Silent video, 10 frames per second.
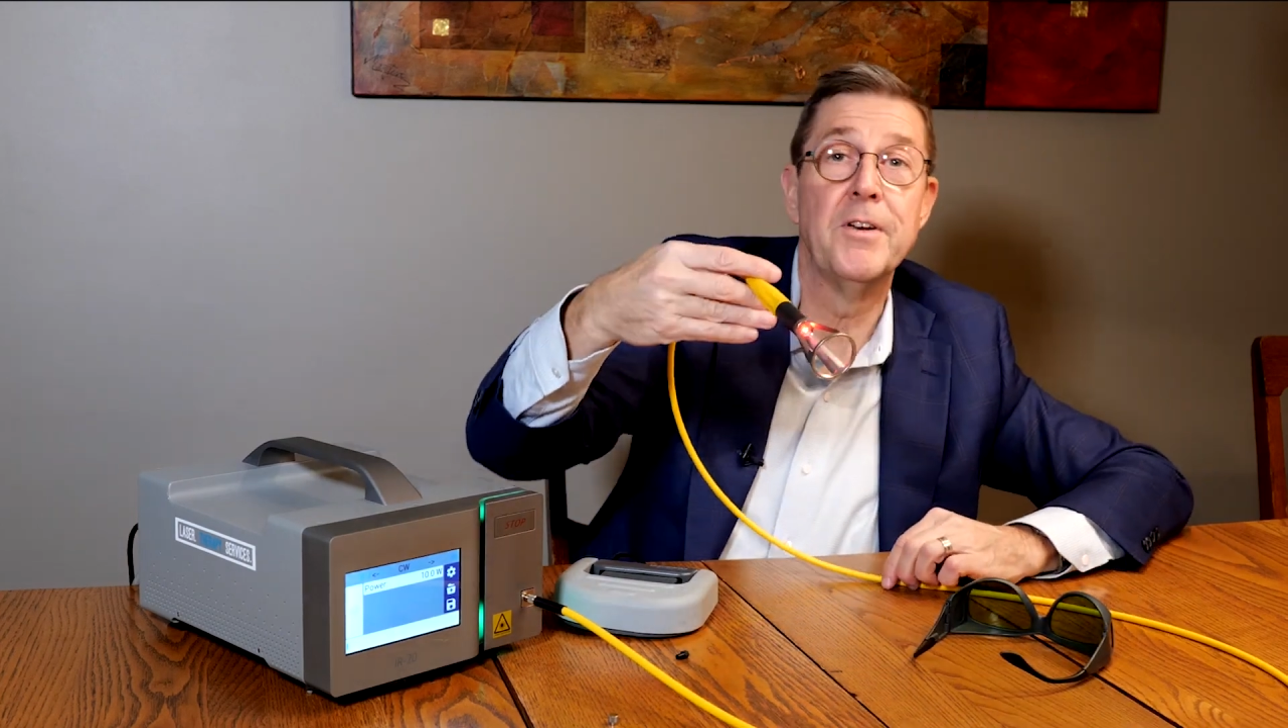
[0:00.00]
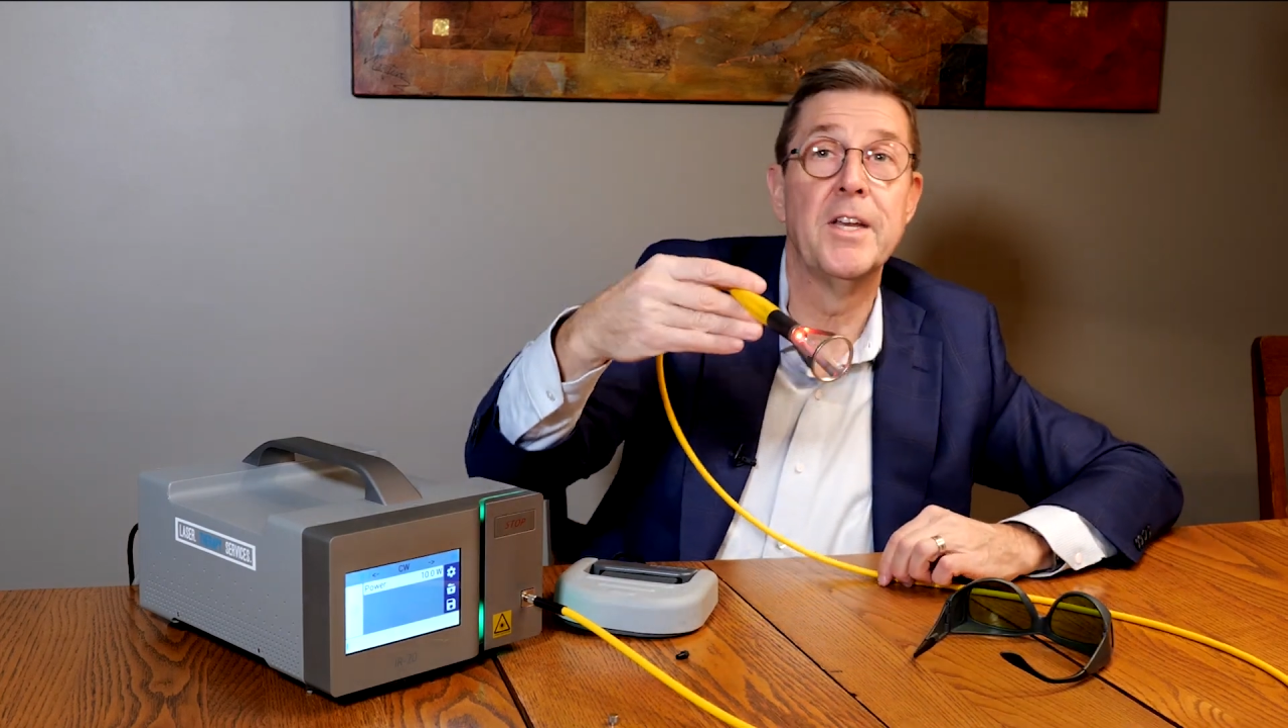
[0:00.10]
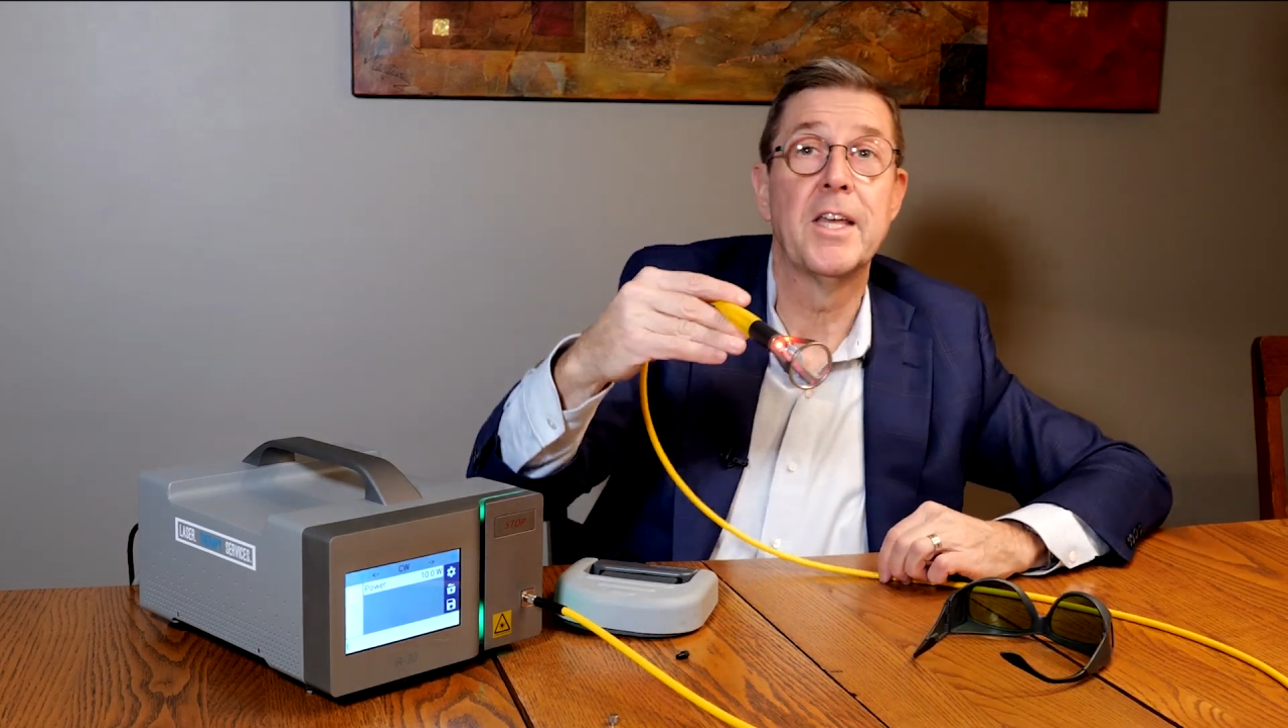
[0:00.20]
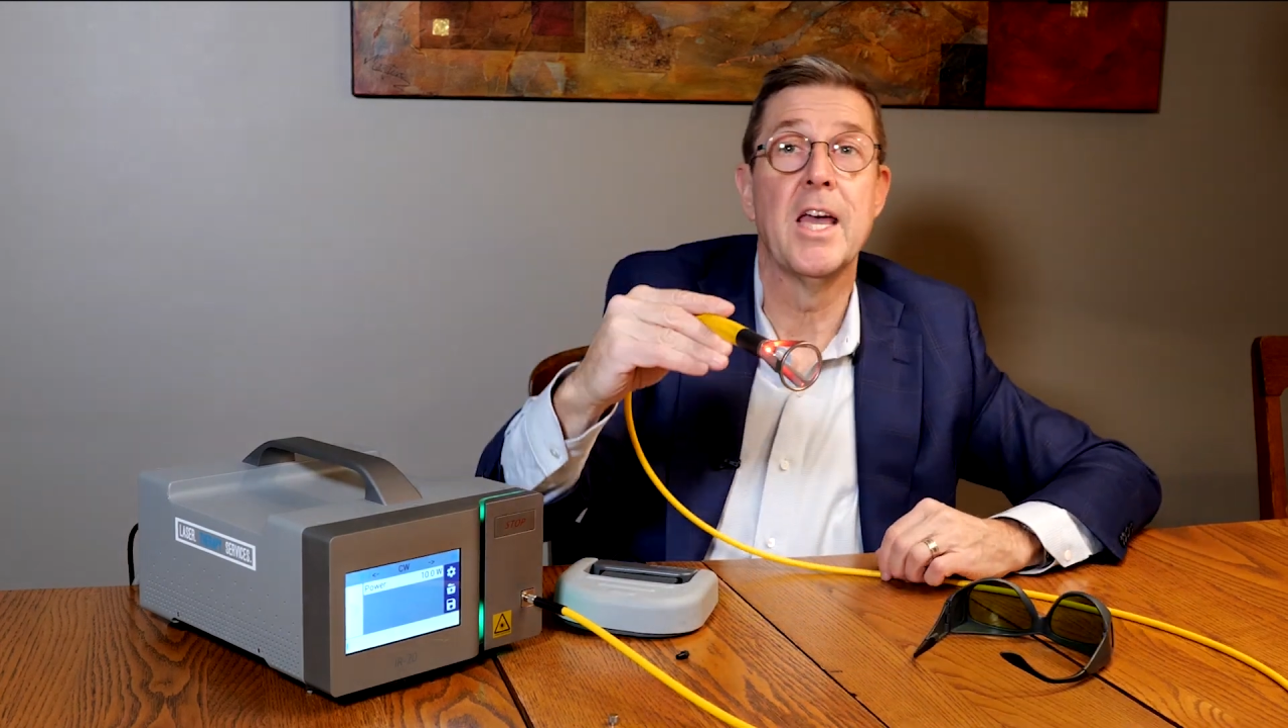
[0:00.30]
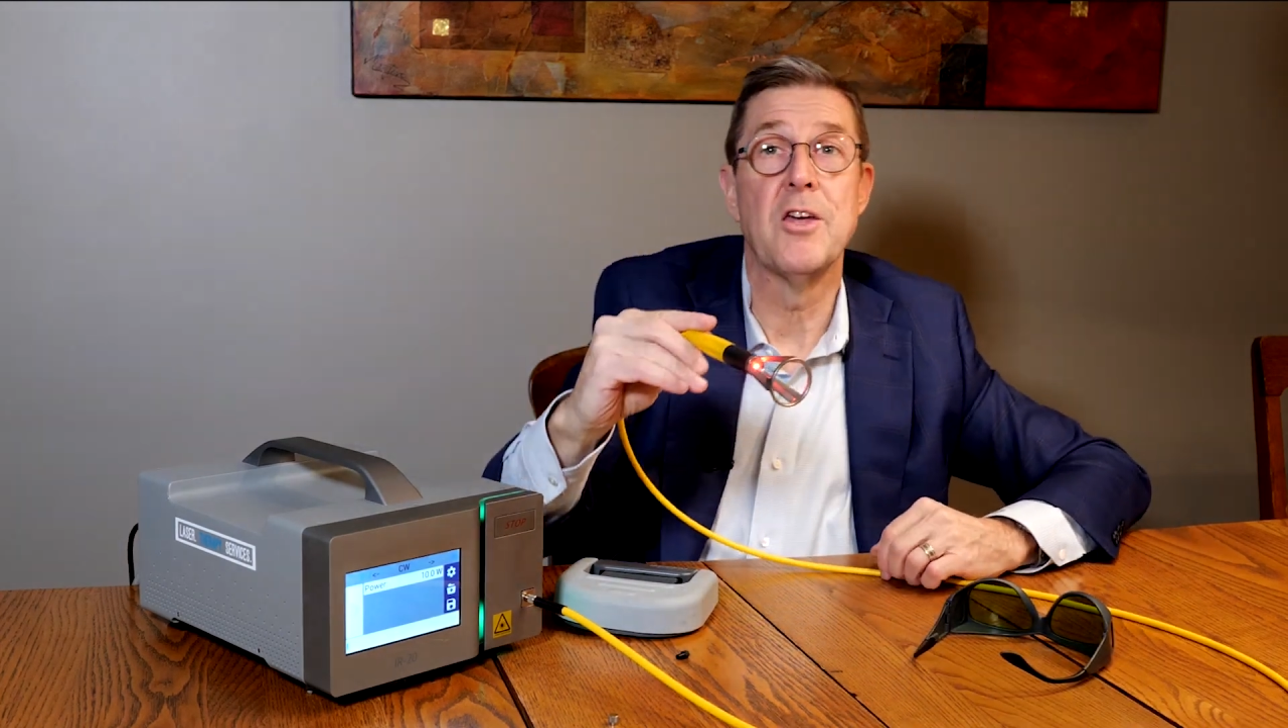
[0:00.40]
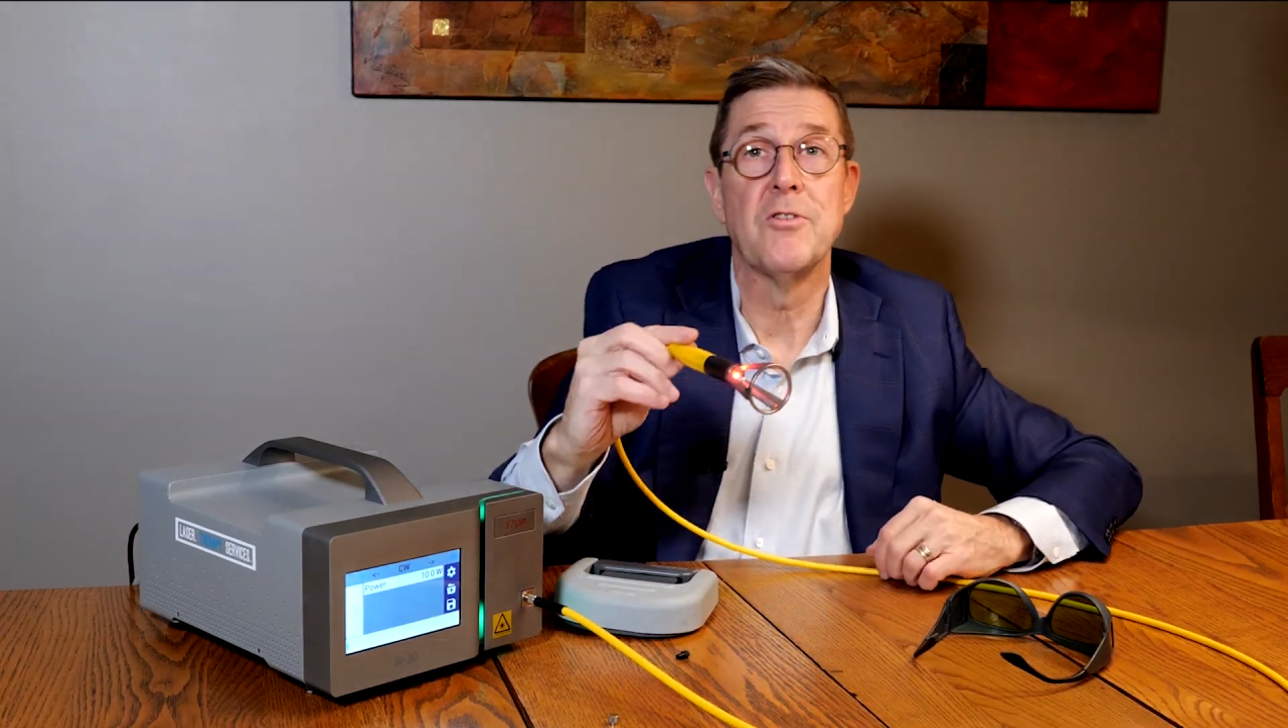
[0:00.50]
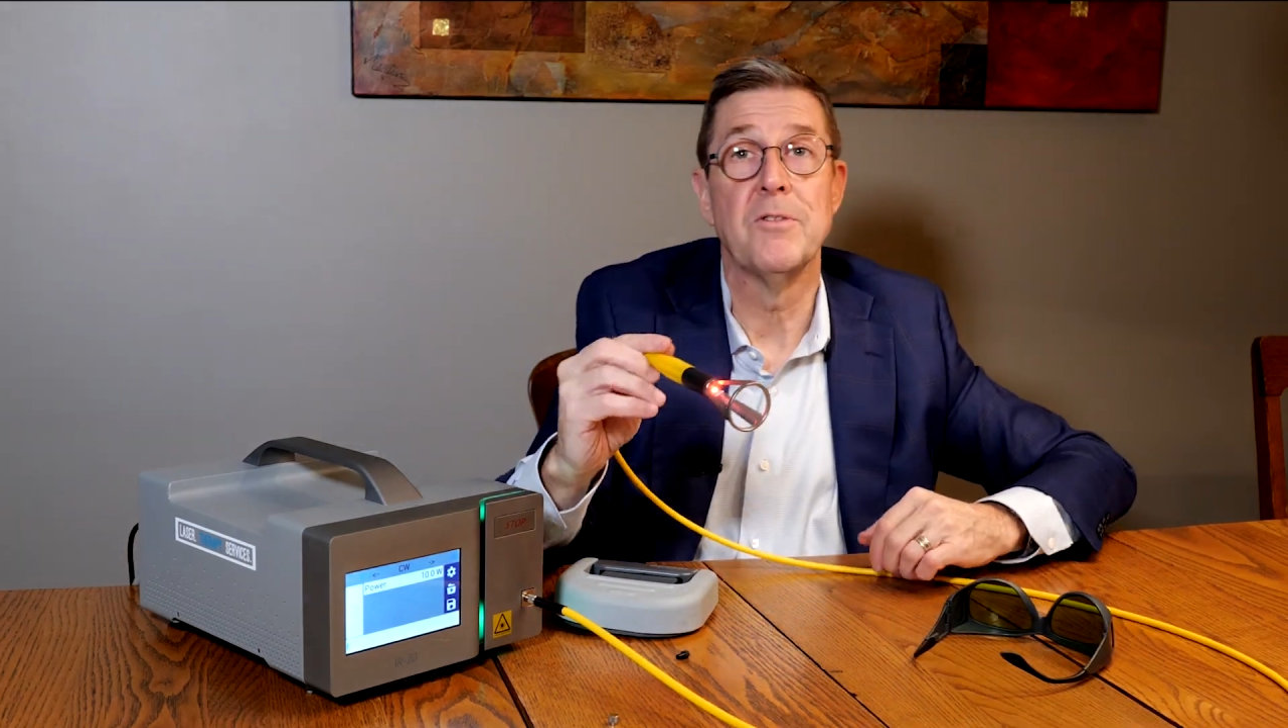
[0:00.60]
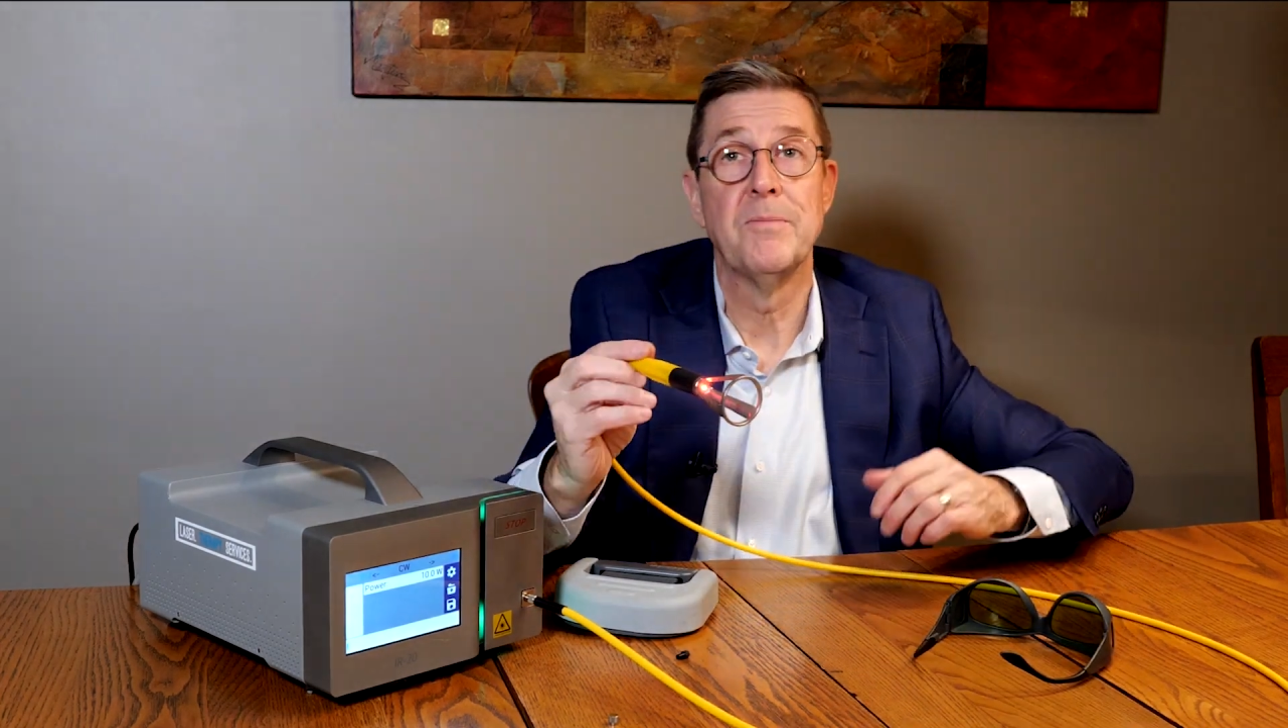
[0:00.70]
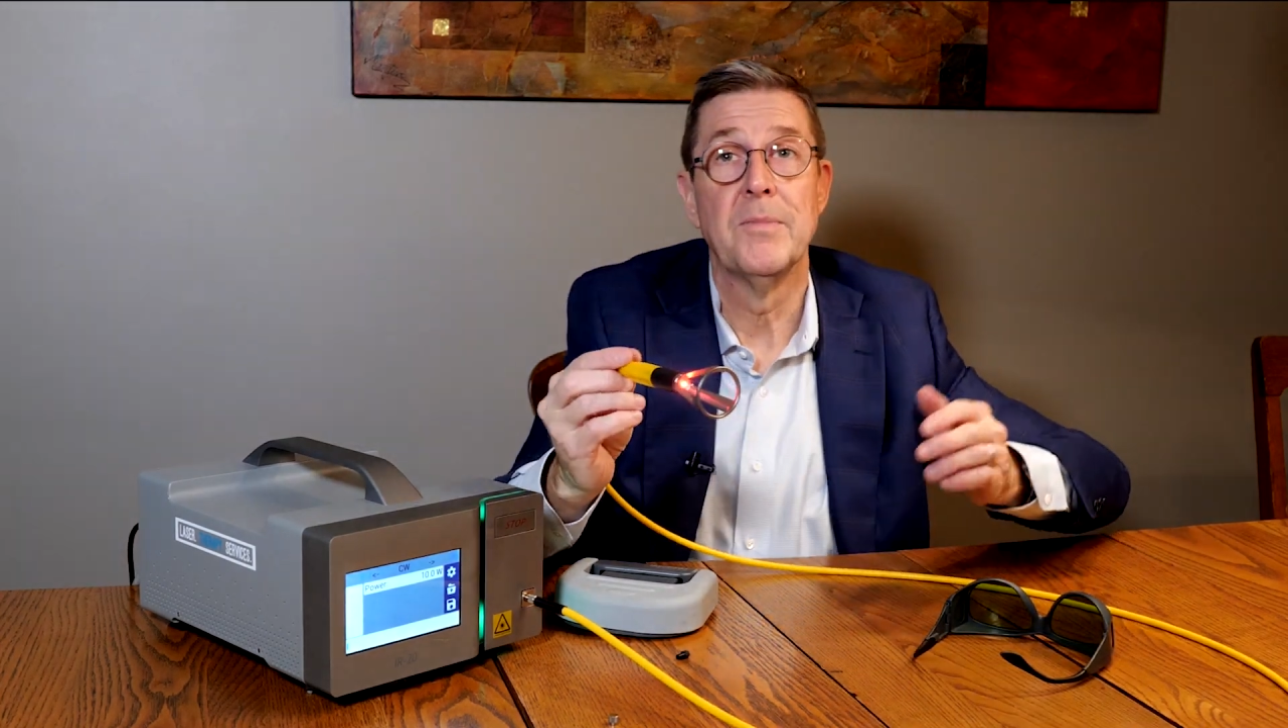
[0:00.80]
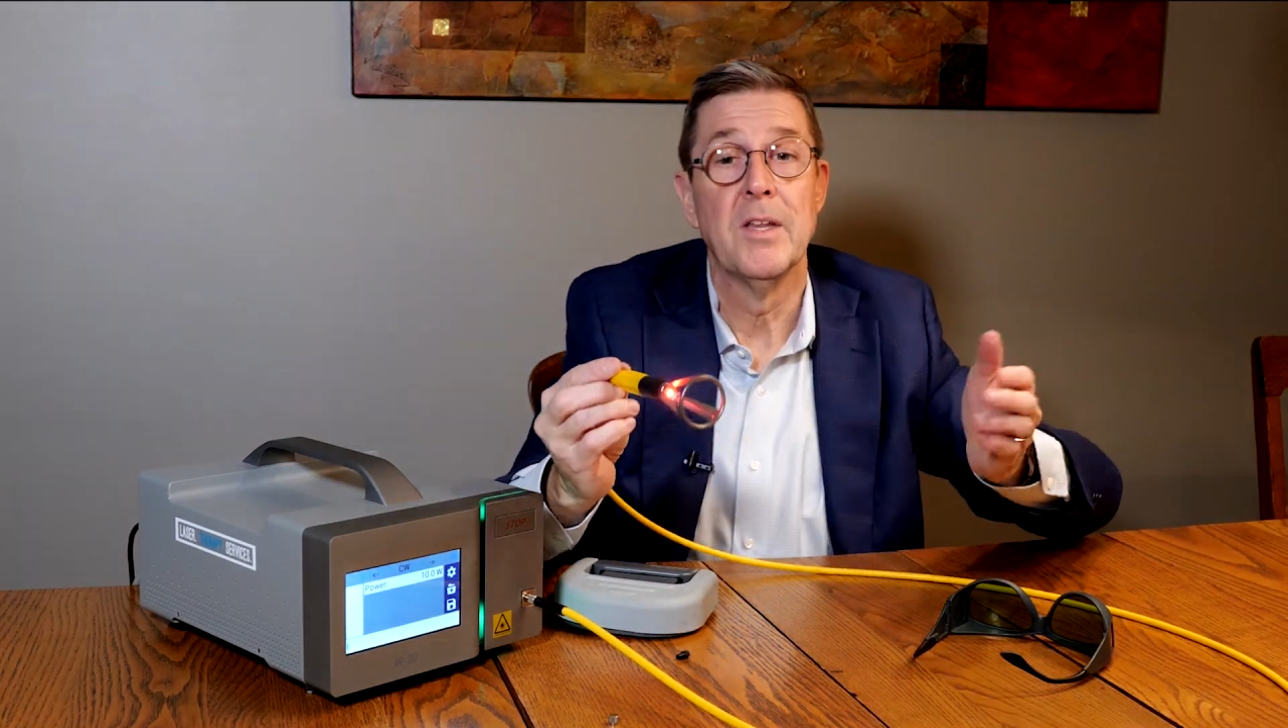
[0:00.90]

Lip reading: indication